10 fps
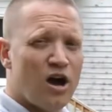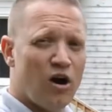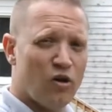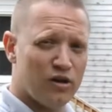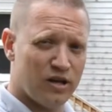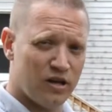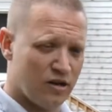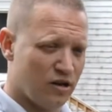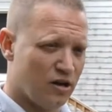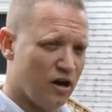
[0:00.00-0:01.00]
or
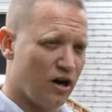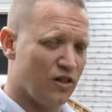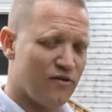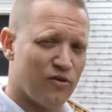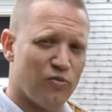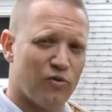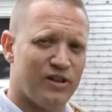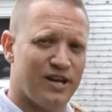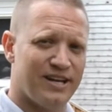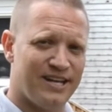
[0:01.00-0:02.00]
the level
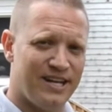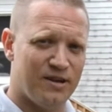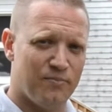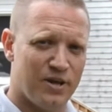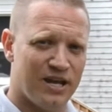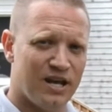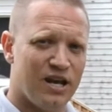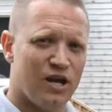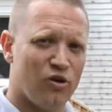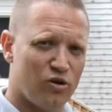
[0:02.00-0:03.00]
where they need to be
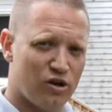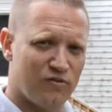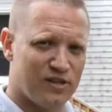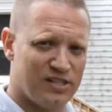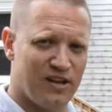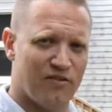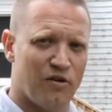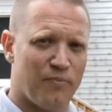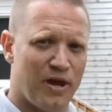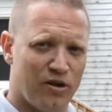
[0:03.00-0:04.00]
in order to receive
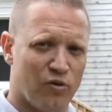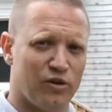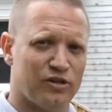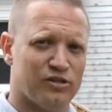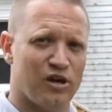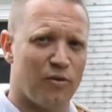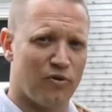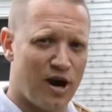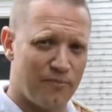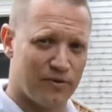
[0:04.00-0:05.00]
paint coatings
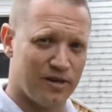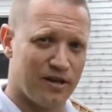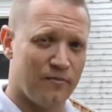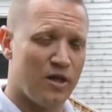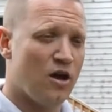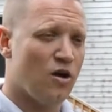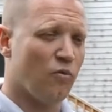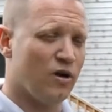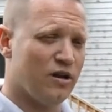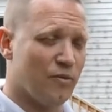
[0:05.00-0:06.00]
appropriately.
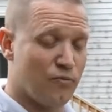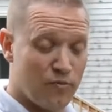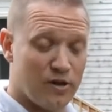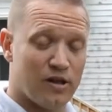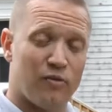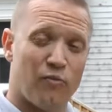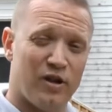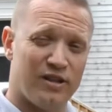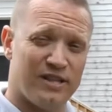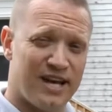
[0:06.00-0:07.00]

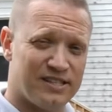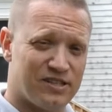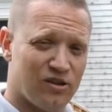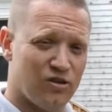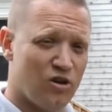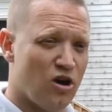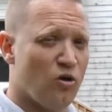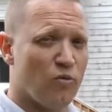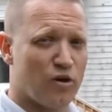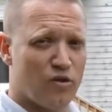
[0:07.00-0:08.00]
When that's done,
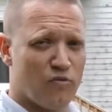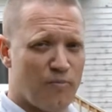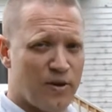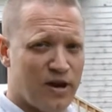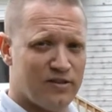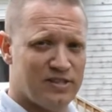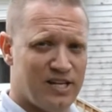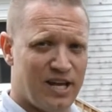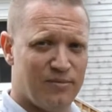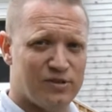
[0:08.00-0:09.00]
we're going to repair the
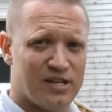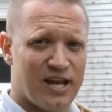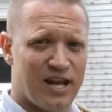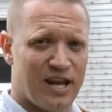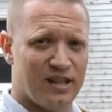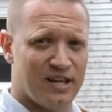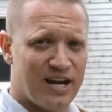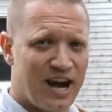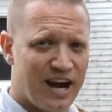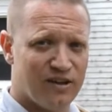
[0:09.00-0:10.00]
seams in the
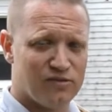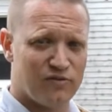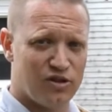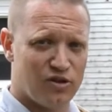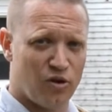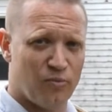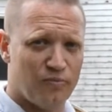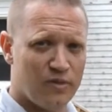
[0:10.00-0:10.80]
tiles of the dome